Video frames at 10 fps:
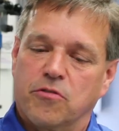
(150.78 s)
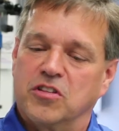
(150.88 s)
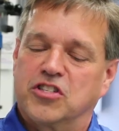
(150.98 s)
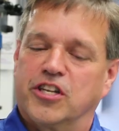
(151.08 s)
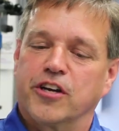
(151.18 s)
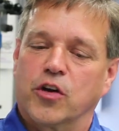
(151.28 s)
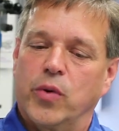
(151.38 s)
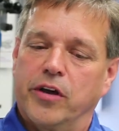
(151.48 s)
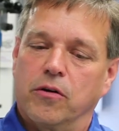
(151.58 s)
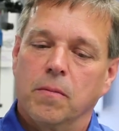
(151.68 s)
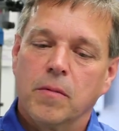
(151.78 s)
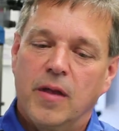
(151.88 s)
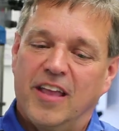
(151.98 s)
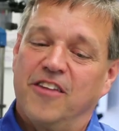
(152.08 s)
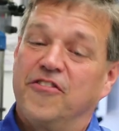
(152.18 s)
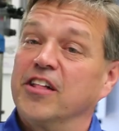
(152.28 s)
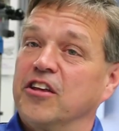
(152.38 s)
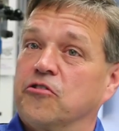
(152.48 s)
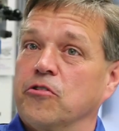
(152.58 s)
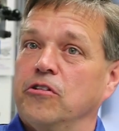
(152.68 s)
through the steering wheel and you feel
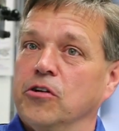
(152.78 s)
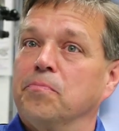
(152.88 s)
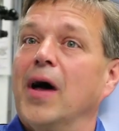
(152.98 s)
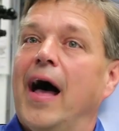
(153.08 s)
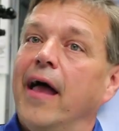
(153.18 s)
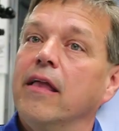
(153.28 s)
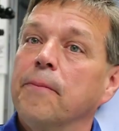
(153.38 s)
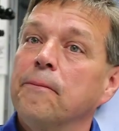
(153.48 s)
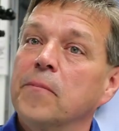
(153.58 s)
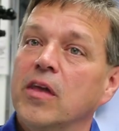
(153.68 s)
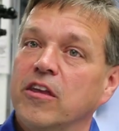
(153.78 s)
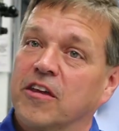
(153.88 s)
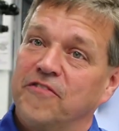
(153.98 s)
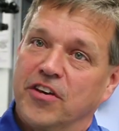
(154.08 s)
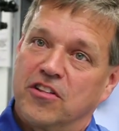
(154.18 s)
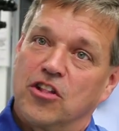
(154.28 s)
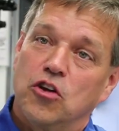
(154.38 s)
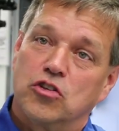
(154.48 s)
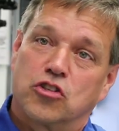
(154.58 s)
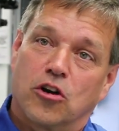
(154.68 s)
it through your butt. You can feel the
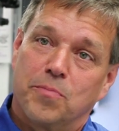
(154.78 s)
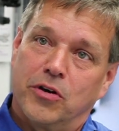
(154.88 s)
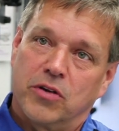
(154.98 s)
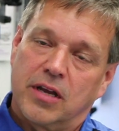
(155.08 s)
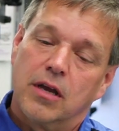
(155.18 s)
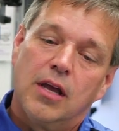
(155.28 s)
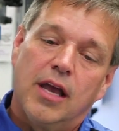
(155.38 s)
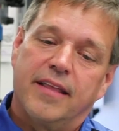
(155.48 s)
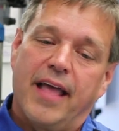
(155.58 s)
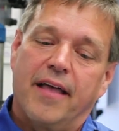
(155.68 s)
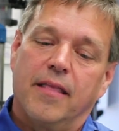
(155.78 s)
load start building. And